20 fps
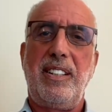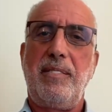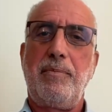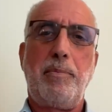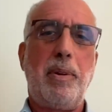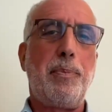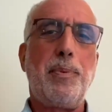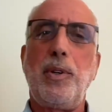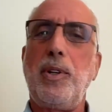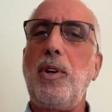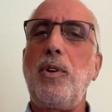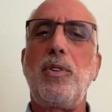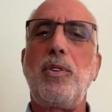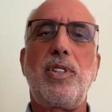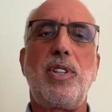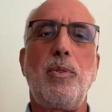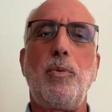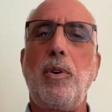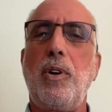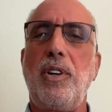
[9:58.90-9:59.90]
People use
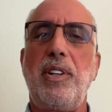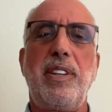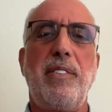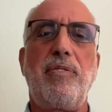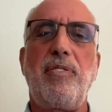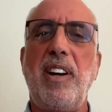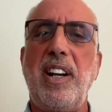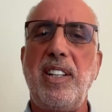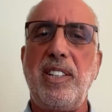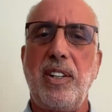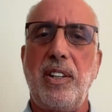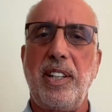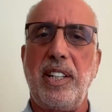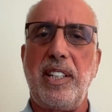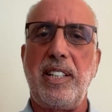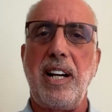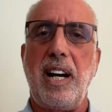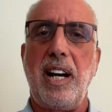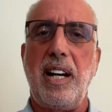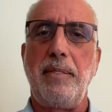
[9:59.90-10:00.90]
the phrase all the
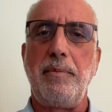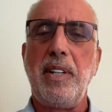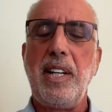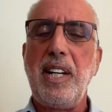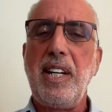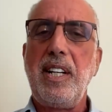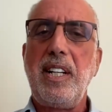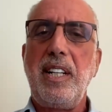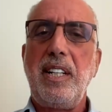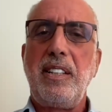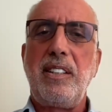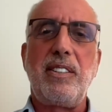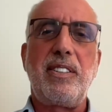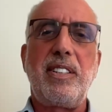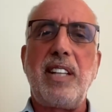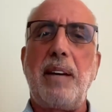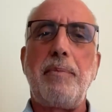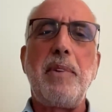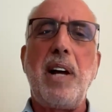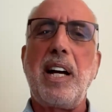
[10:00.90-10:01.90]
time.
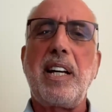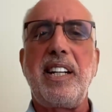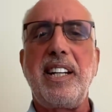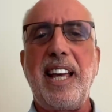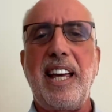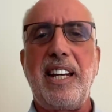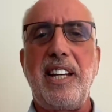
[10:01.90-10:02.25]
I'm not going to get